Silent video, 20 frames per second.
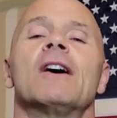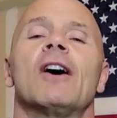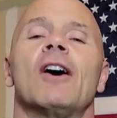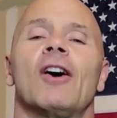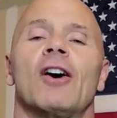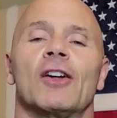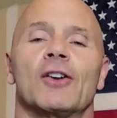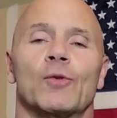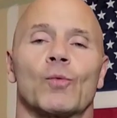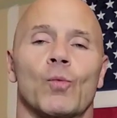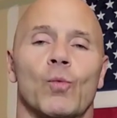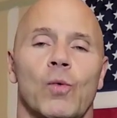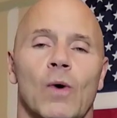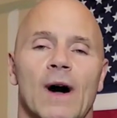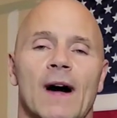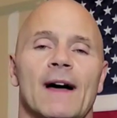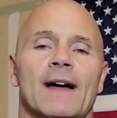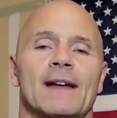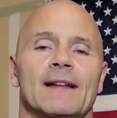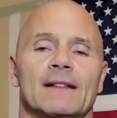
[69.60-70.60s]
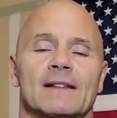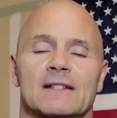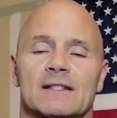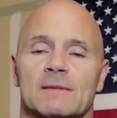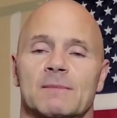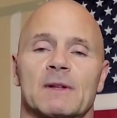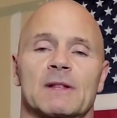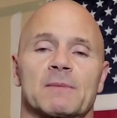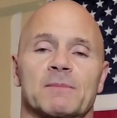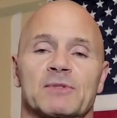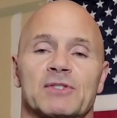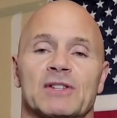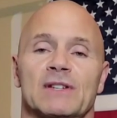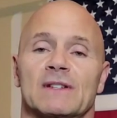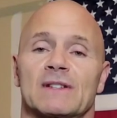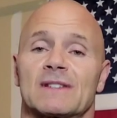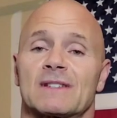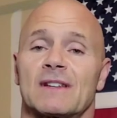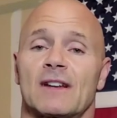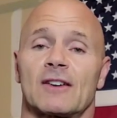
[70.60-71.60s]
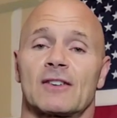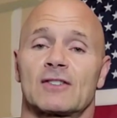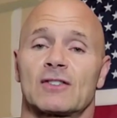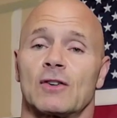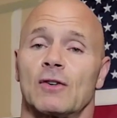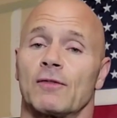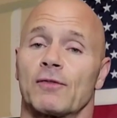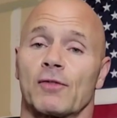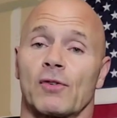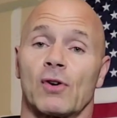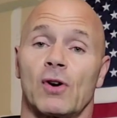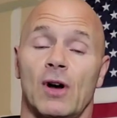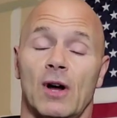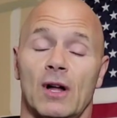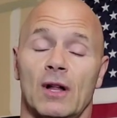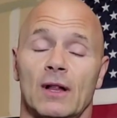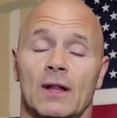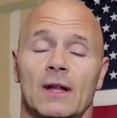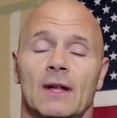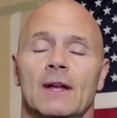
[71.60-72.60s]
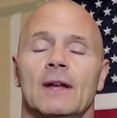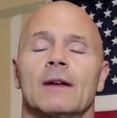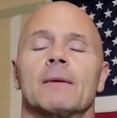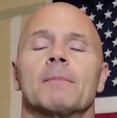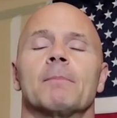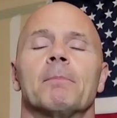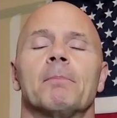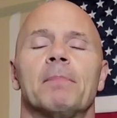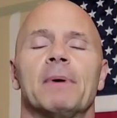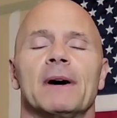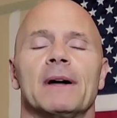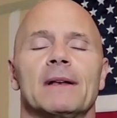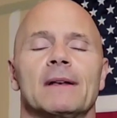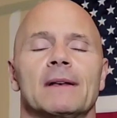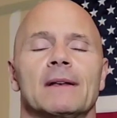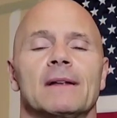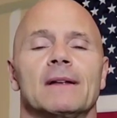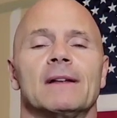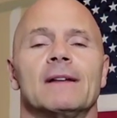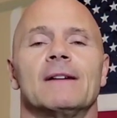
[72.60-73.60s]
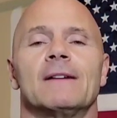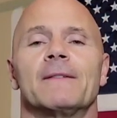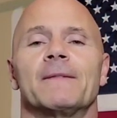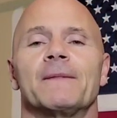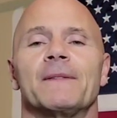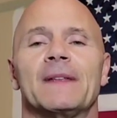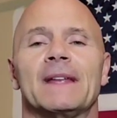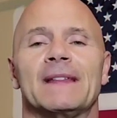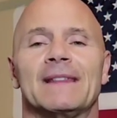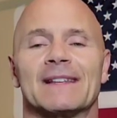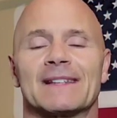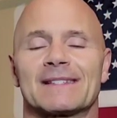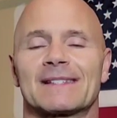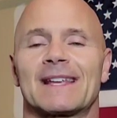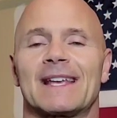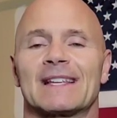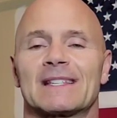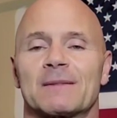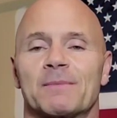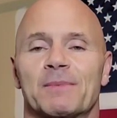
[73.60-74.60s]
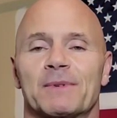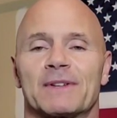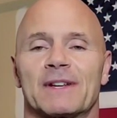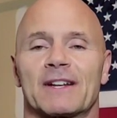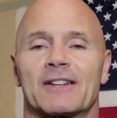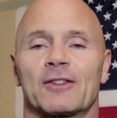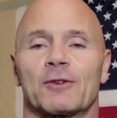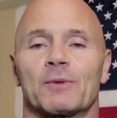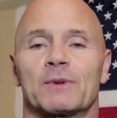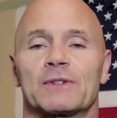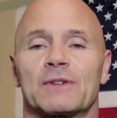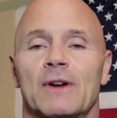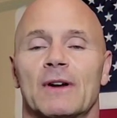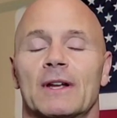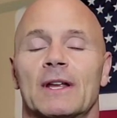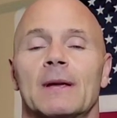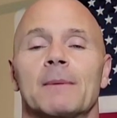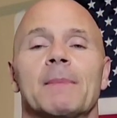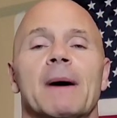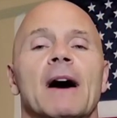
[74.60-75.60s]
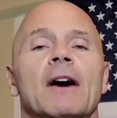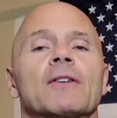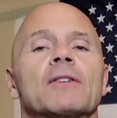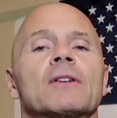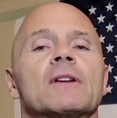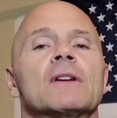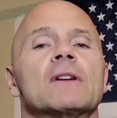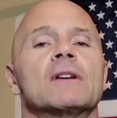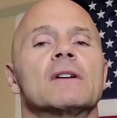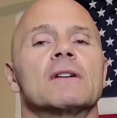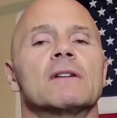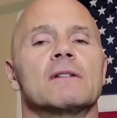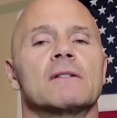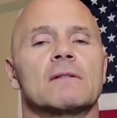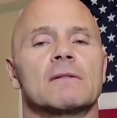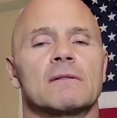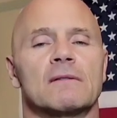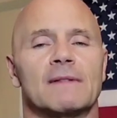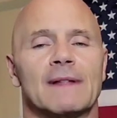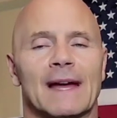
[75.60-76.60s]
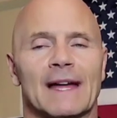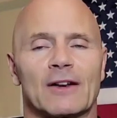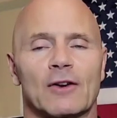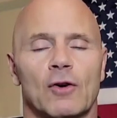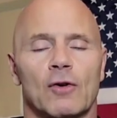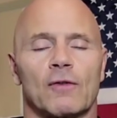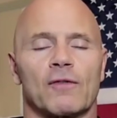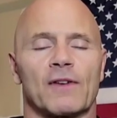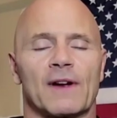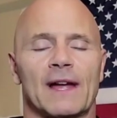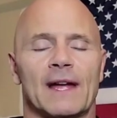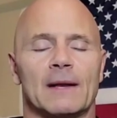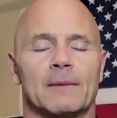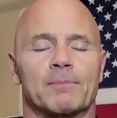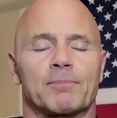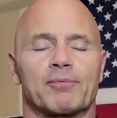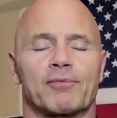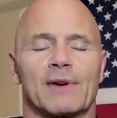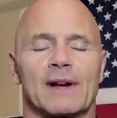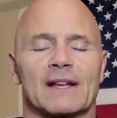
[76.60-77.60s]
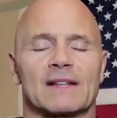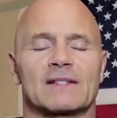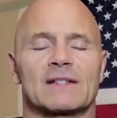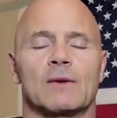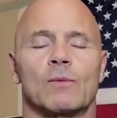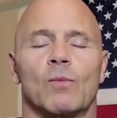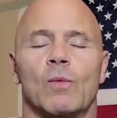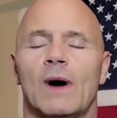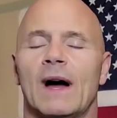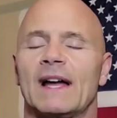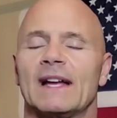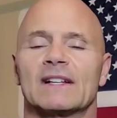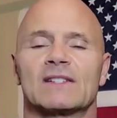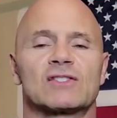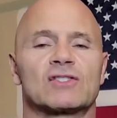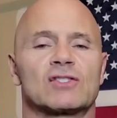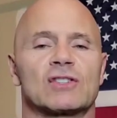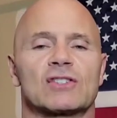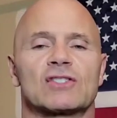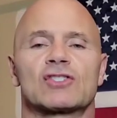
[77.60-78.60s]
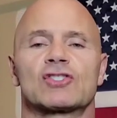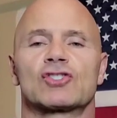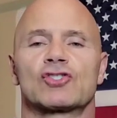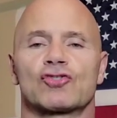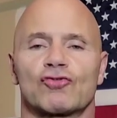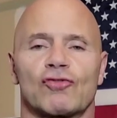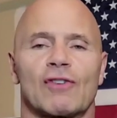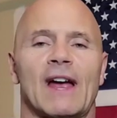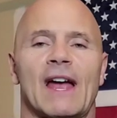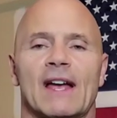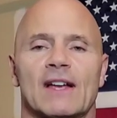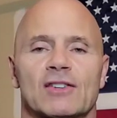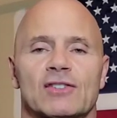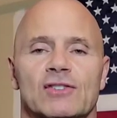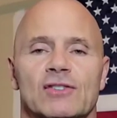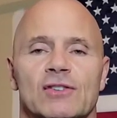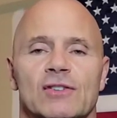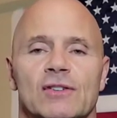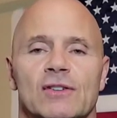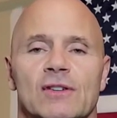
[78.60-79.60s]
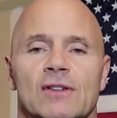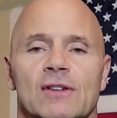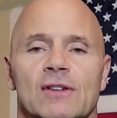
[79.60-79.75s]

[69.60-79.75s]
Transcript: on why the Smith machine sucks overall, but in this case in particular, we're talking about that overhead press and why it's just trash.